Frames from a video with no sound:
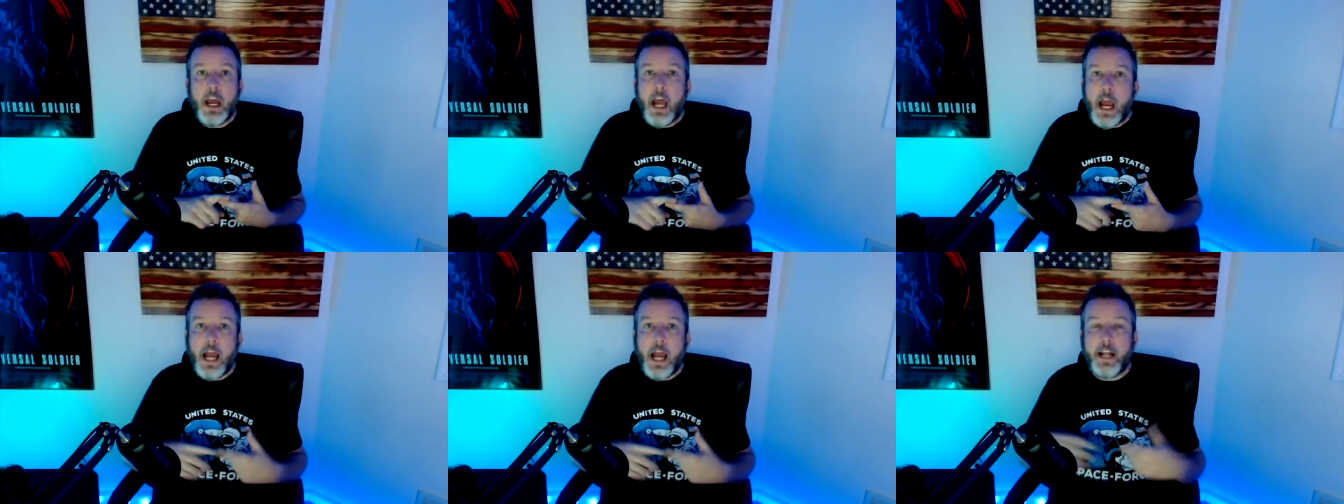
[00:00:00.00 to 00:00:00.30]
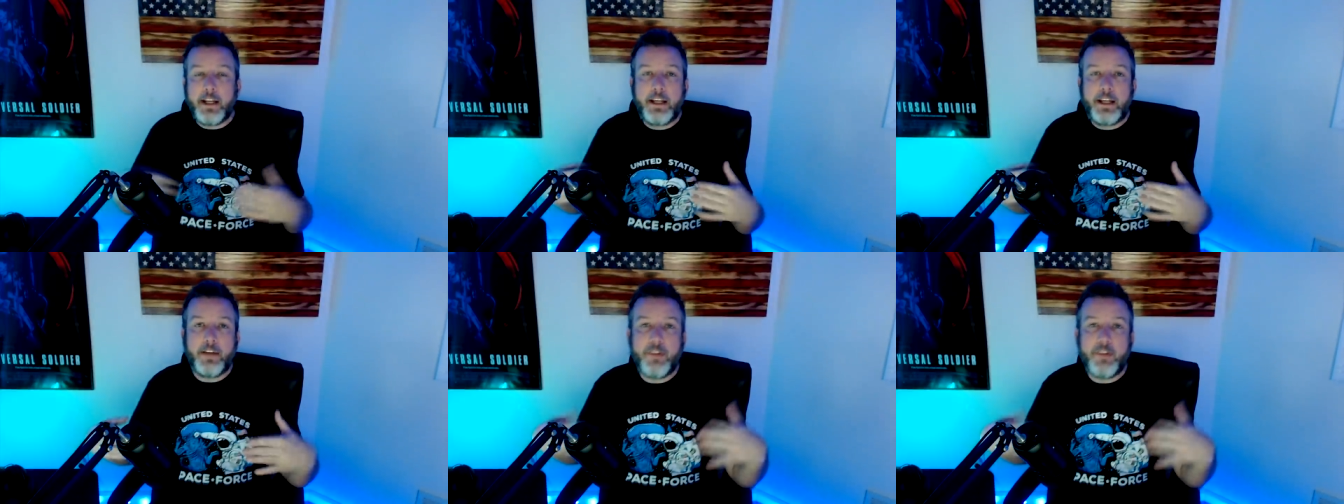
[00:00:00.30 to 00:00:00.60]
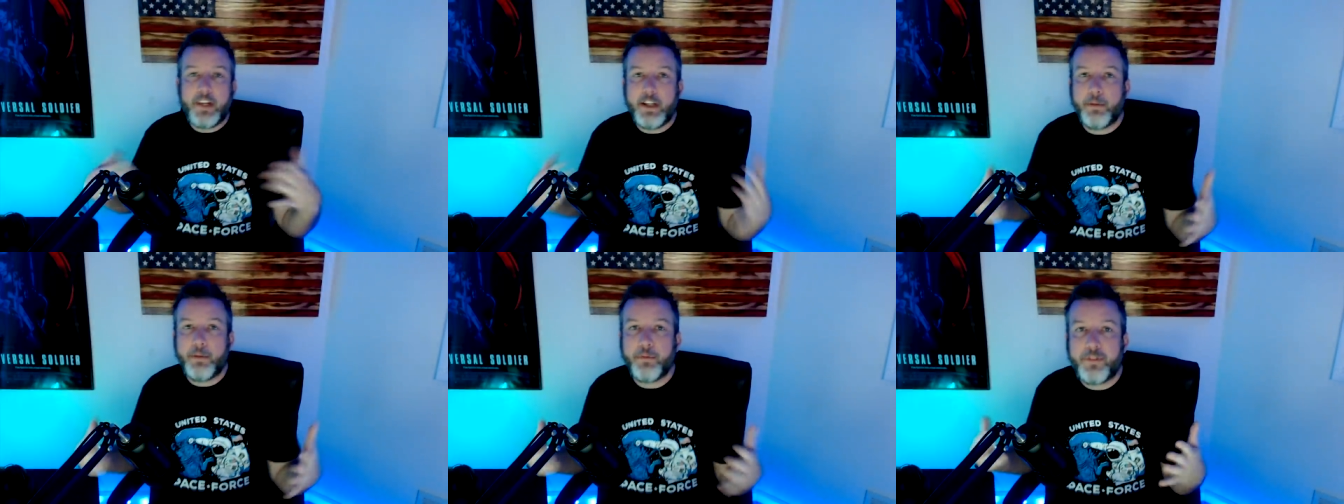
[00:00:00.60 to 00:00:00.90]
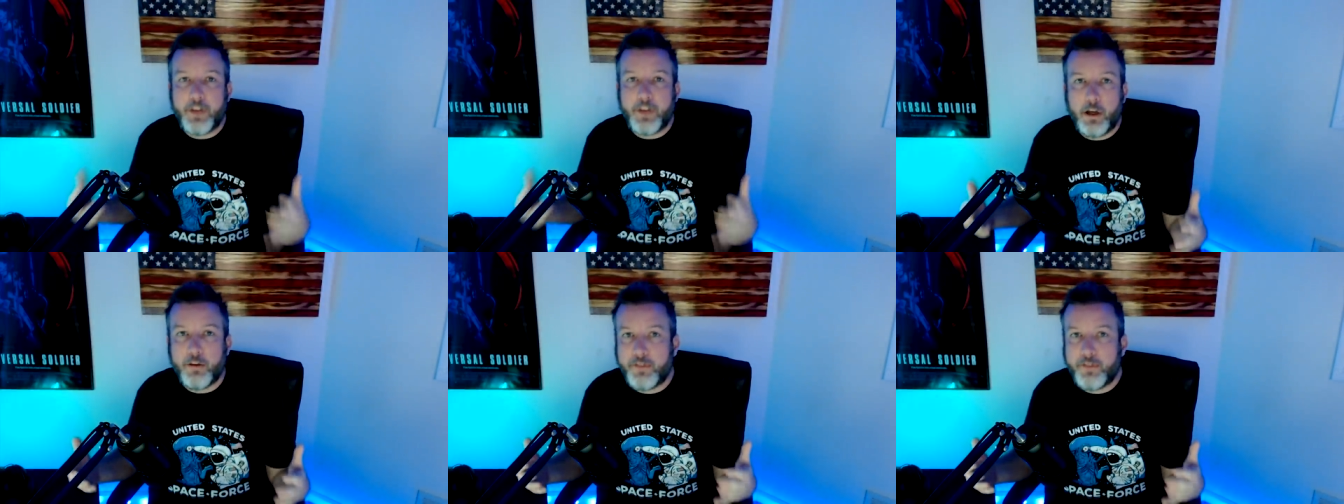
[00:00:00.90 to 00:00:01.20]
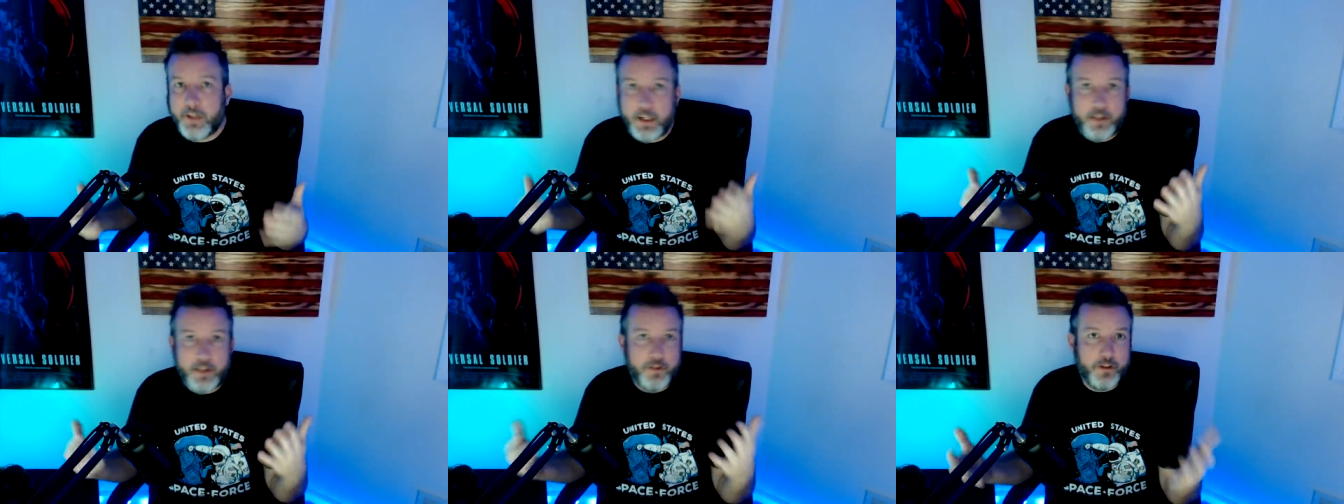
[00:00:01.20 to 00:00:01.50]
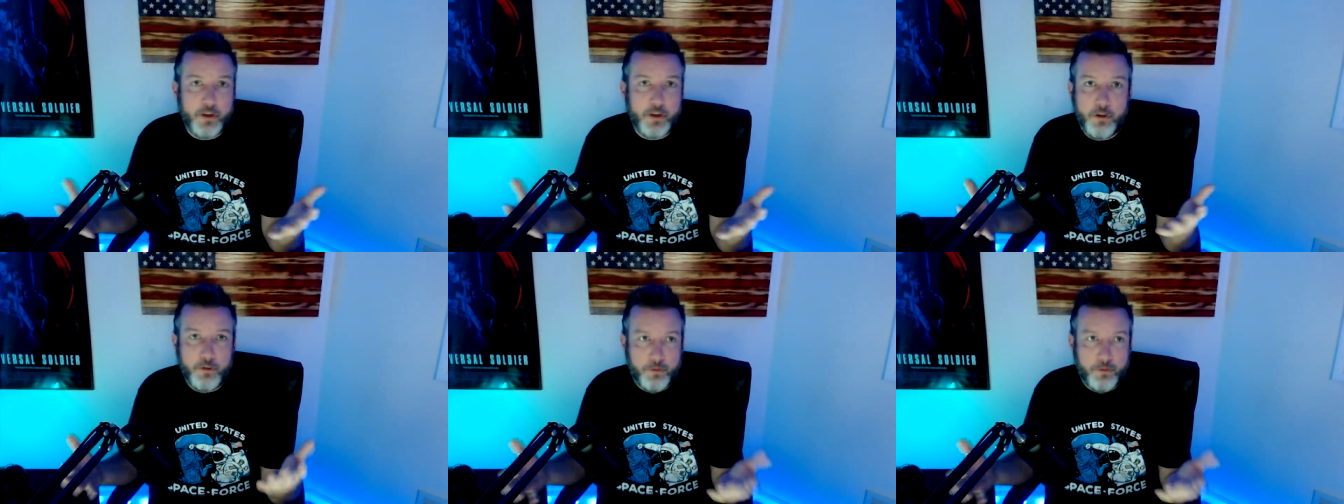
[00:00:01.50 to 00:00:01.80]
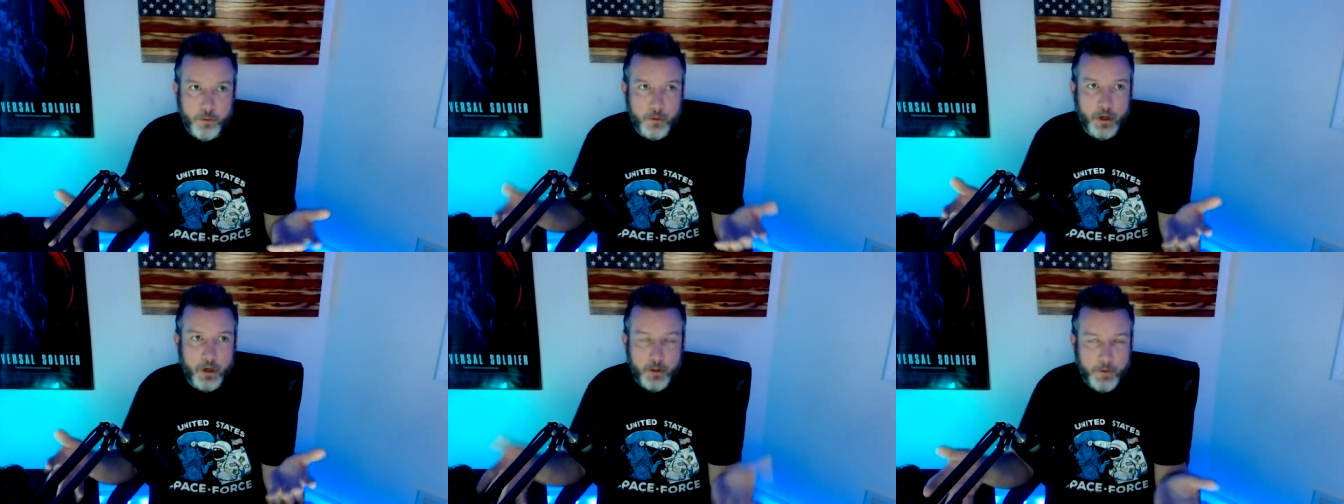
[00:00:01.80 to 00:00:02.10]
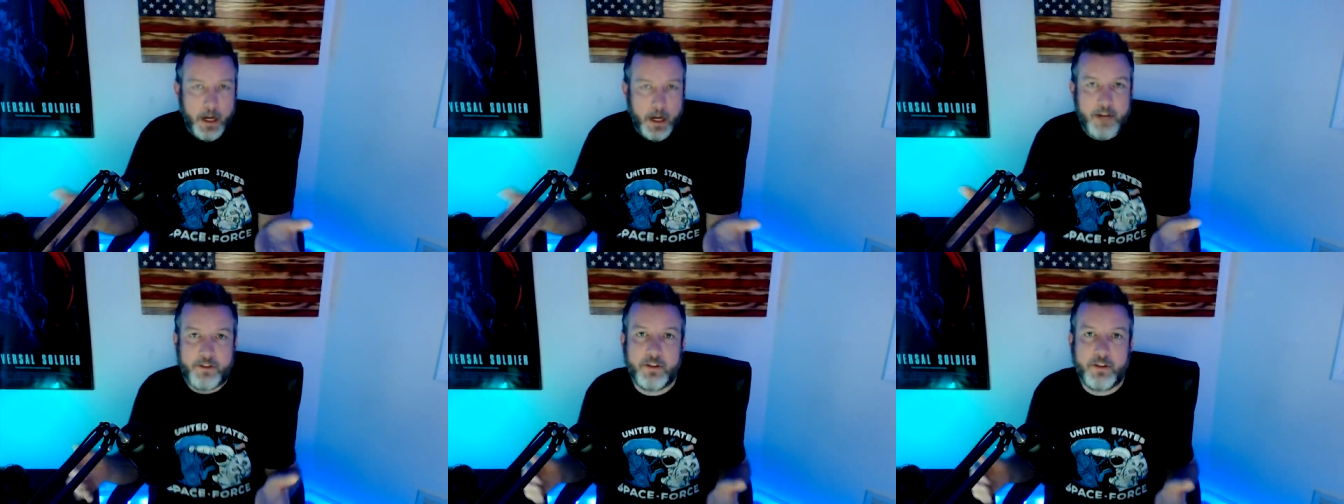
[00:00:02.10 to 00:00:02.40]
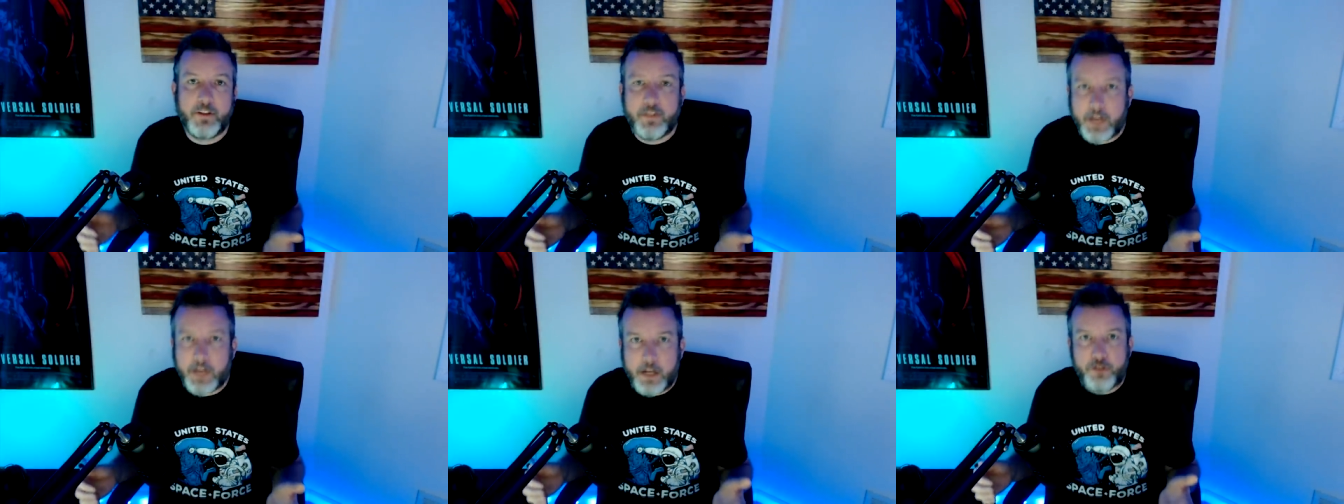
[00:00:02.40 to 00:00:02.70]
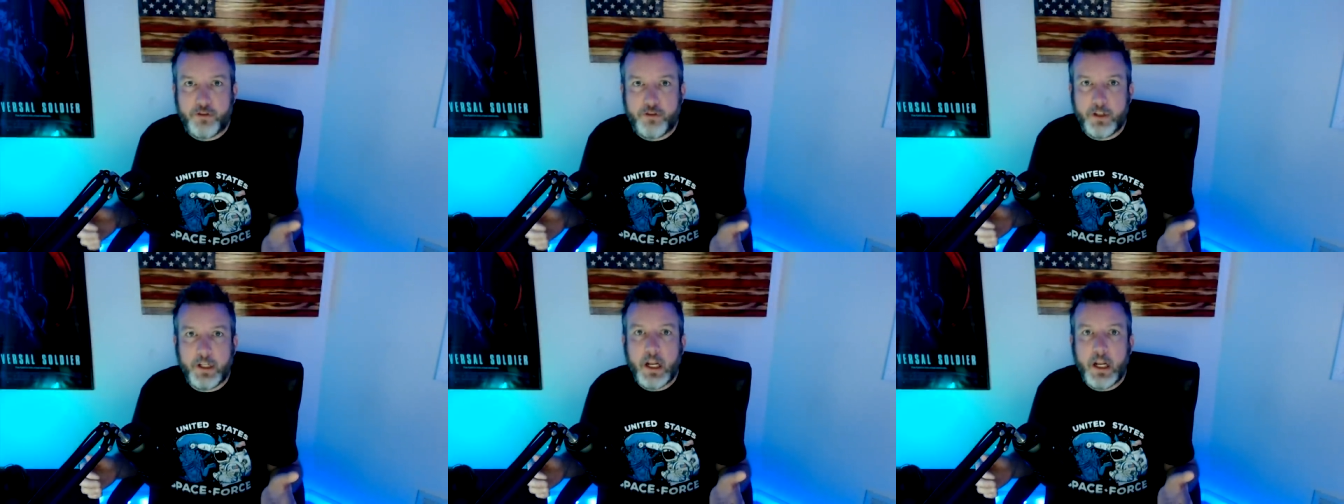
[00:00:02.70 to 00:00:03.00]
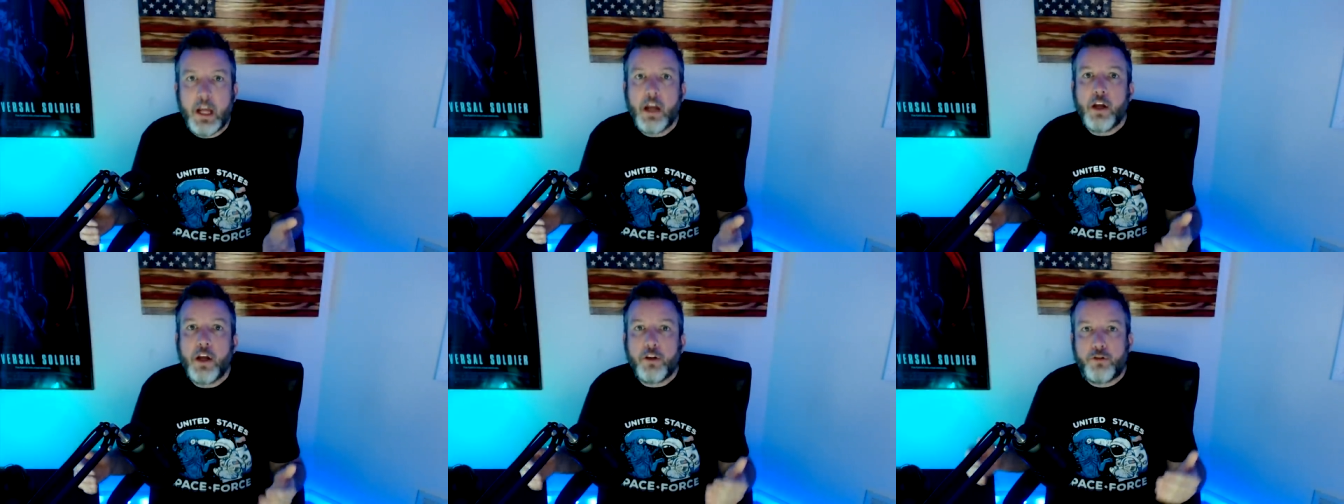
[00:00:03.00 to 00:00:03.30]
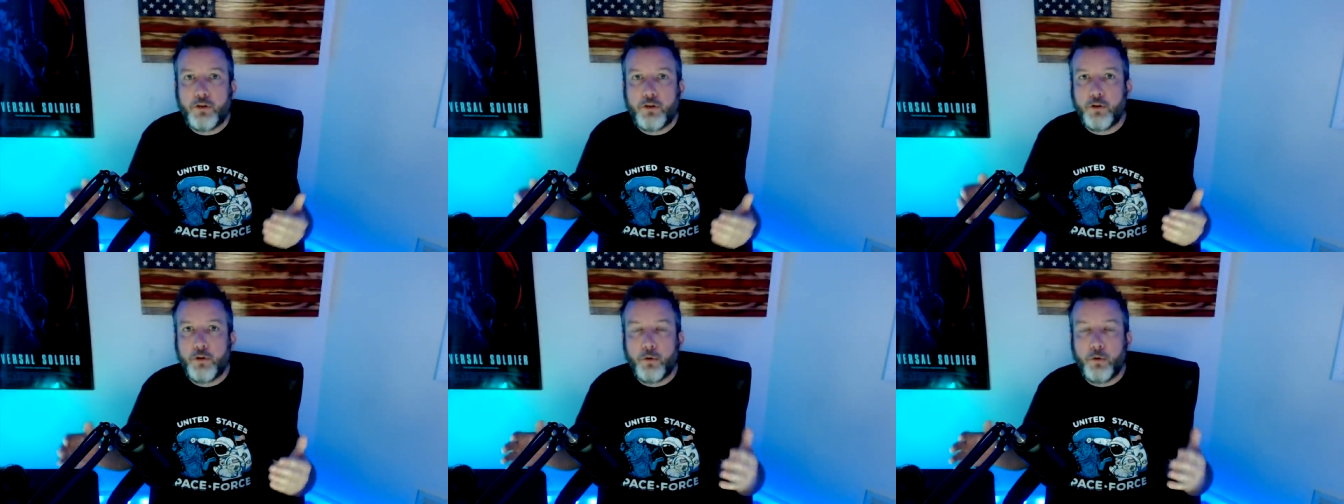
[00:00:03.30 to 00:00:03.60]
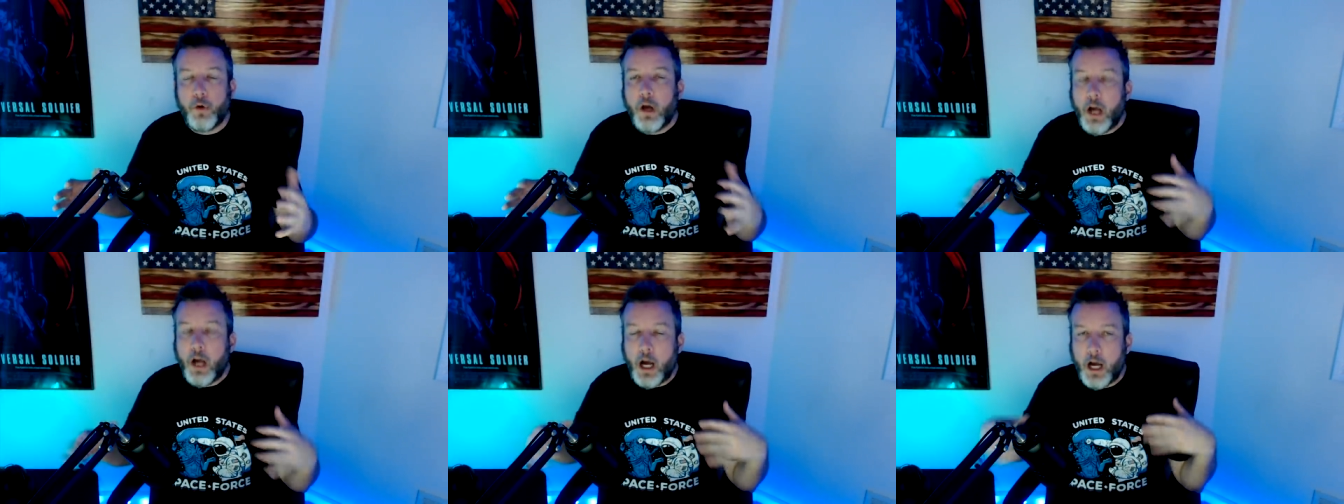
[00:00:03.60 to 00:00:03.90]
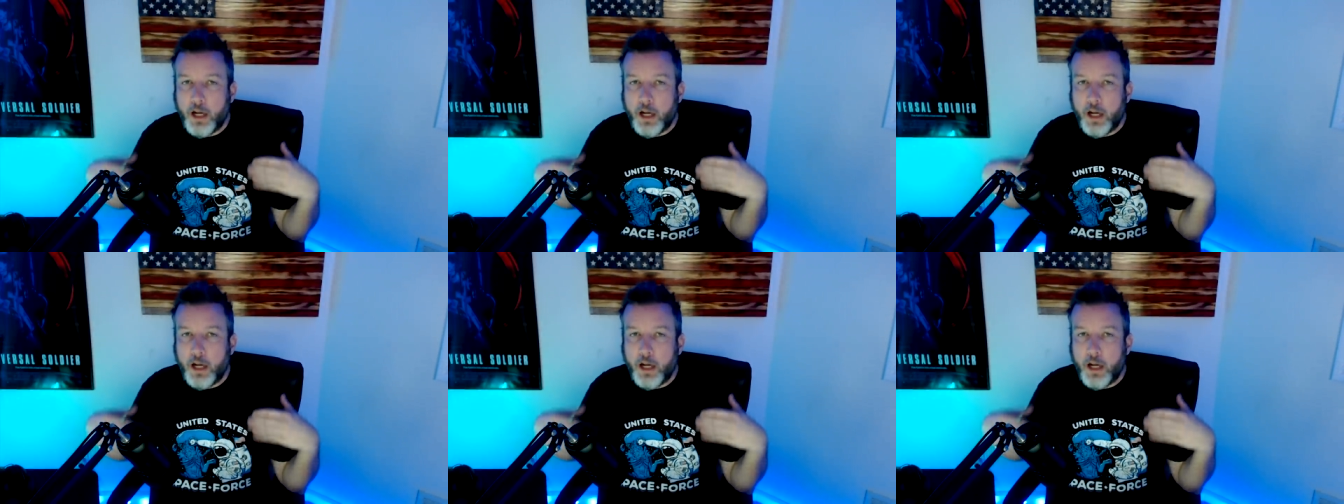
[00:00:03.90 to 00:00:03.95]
and giving themselves an excuse or a rationalization to